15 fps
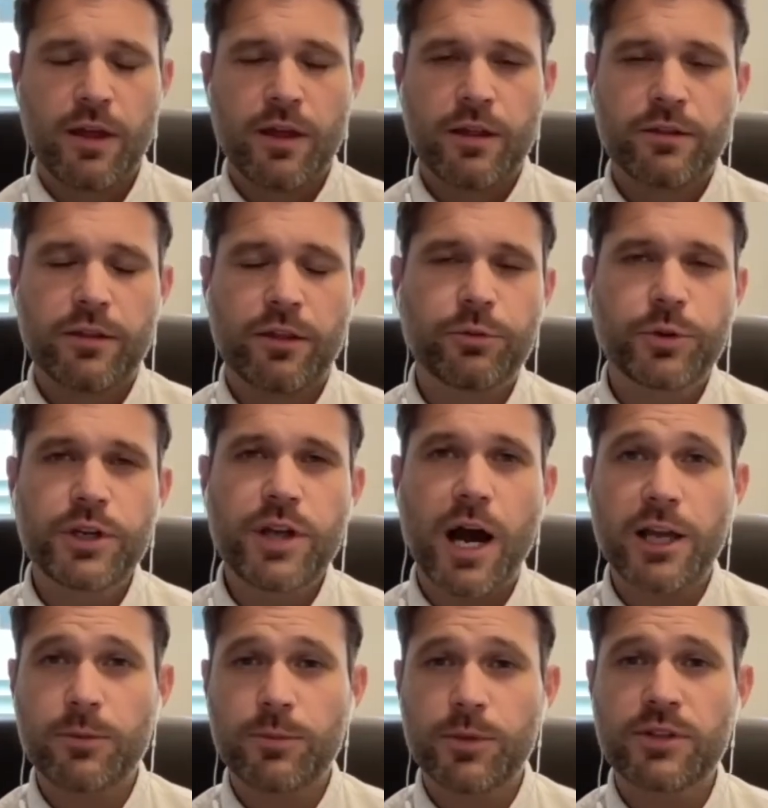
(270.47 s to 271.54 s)
The 3
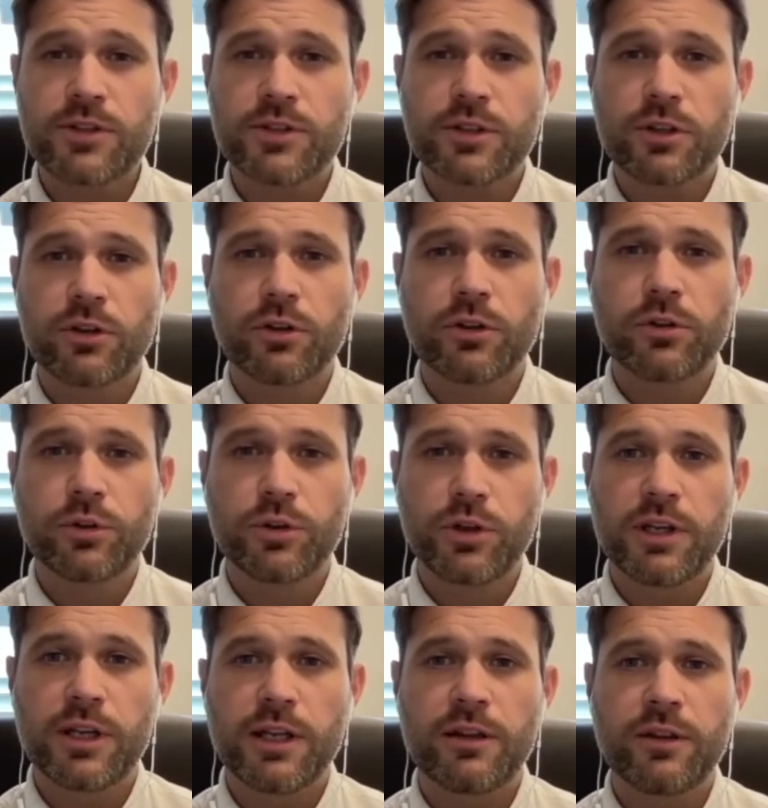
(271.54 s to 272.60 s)
documents
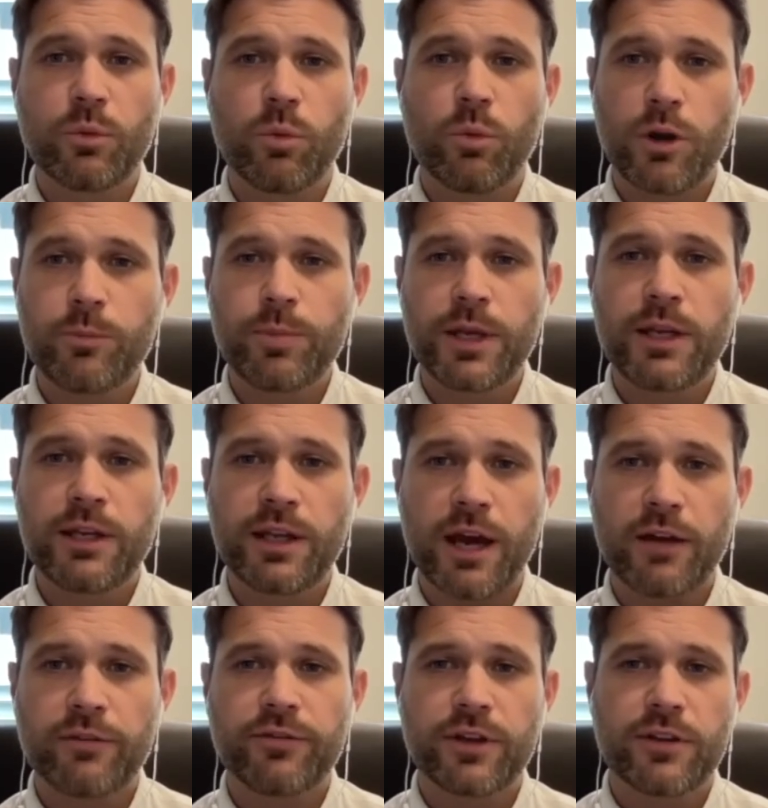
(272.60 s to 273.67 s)
included in the one
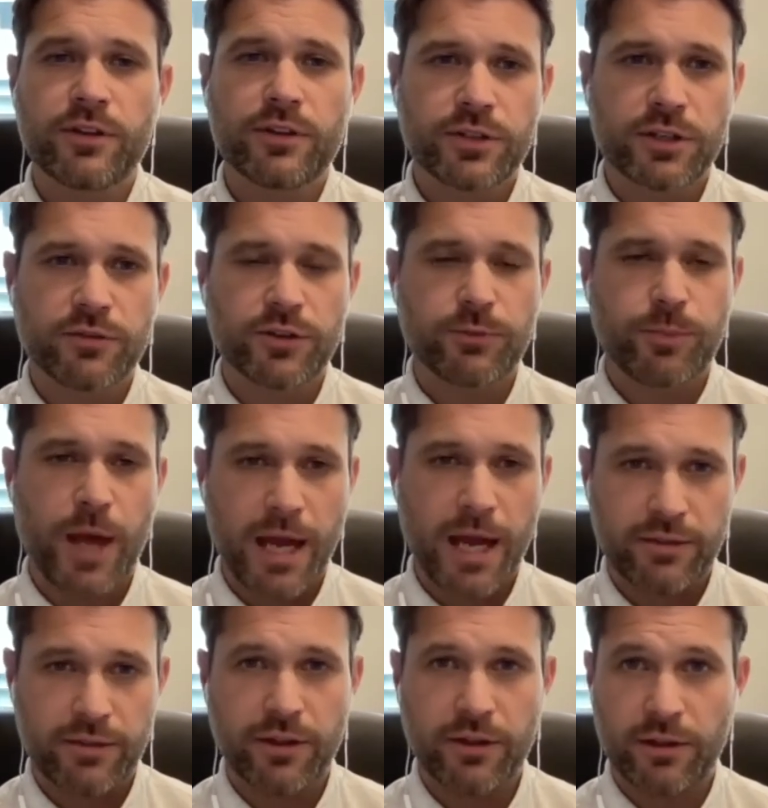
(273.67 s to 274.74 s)
PDF in the service
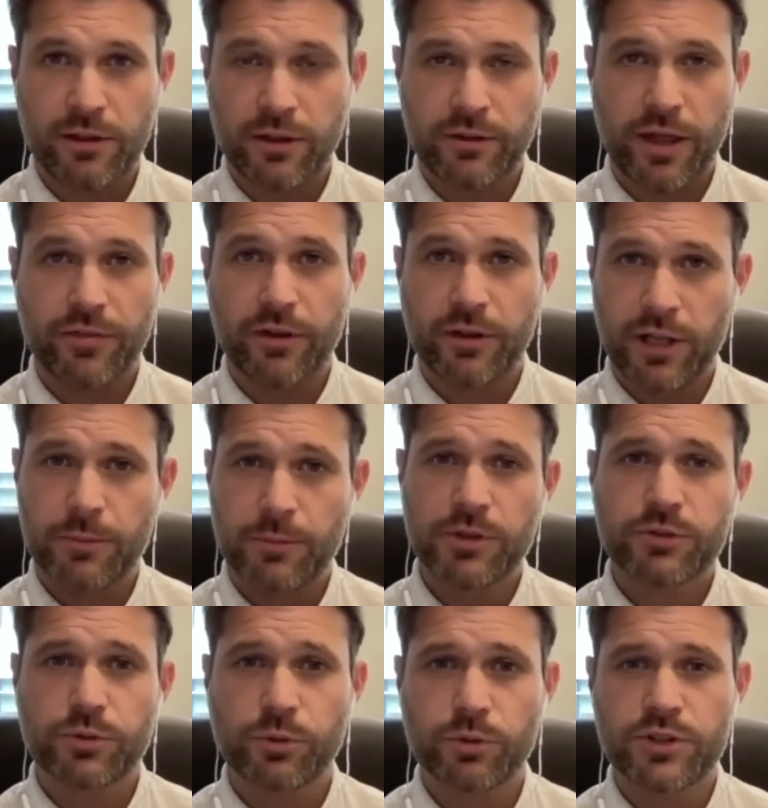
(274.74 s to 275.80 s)
packet that the
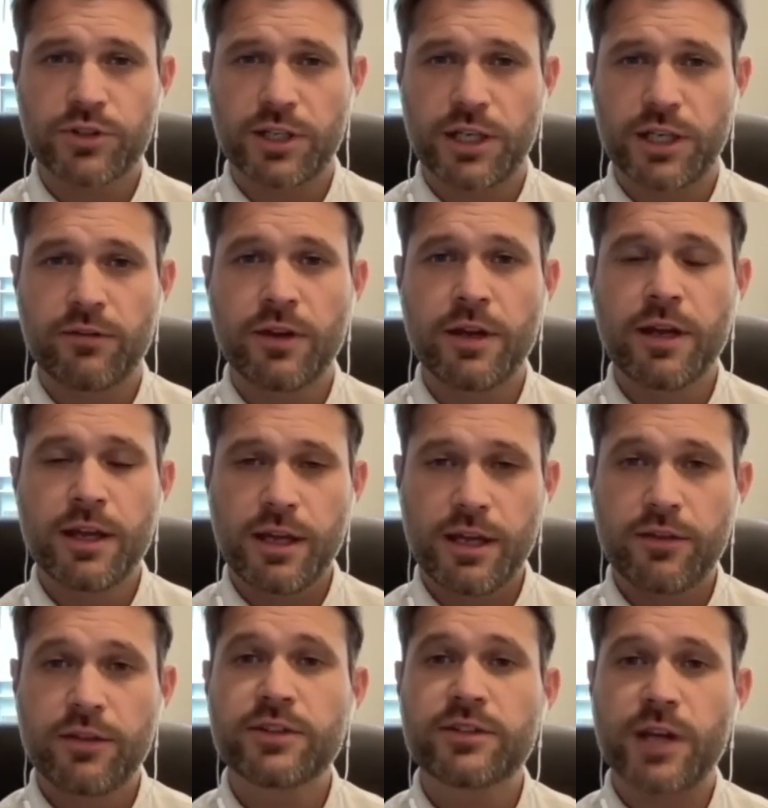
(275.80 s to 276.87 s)
claimants will receive
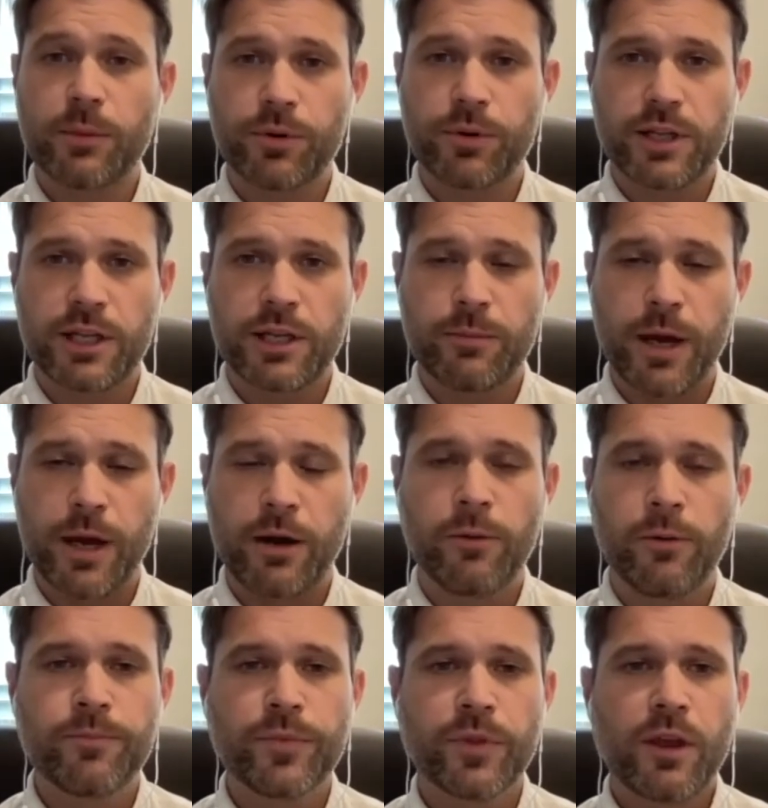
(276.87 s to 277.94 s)
in the separate
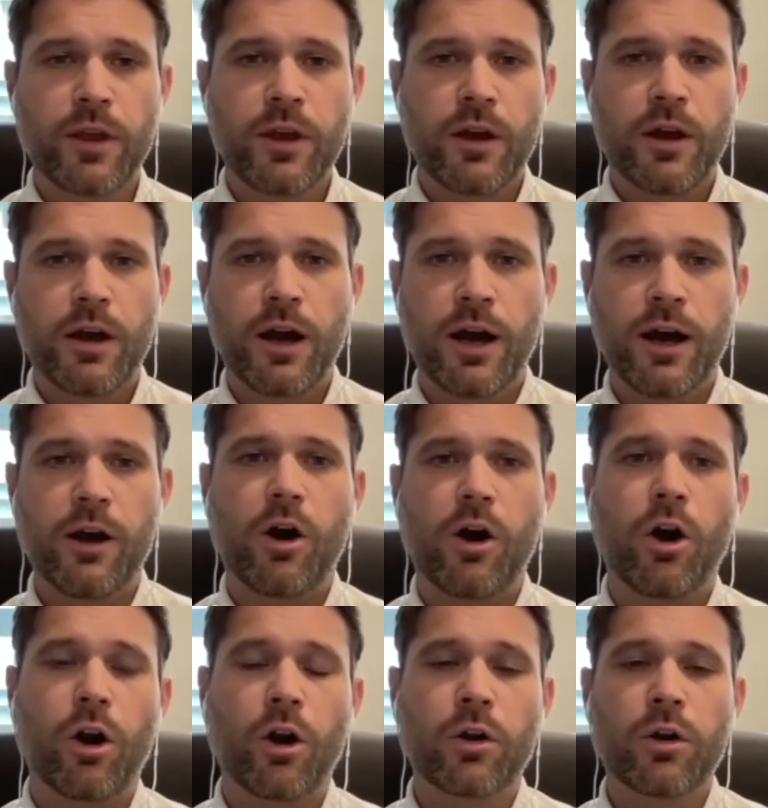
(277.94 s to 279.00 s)
email
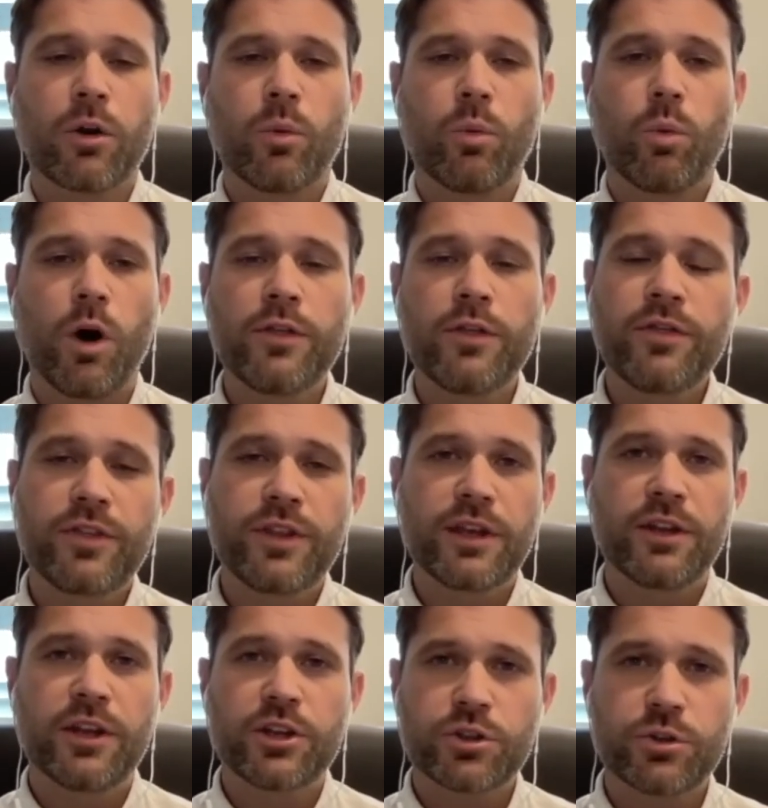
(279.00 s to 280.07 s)
are 1, the
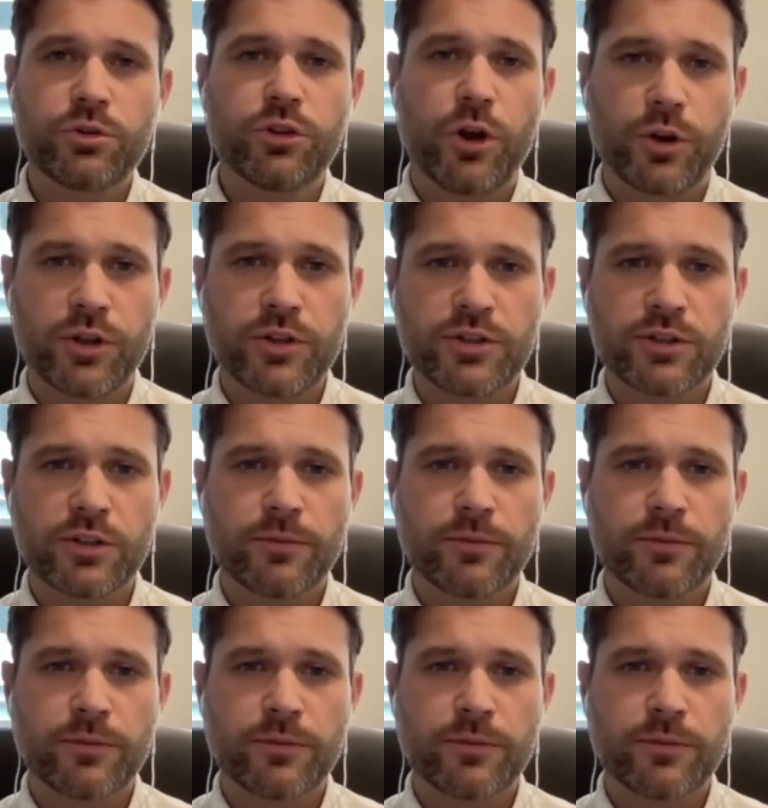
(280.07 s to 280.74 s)
initial notice,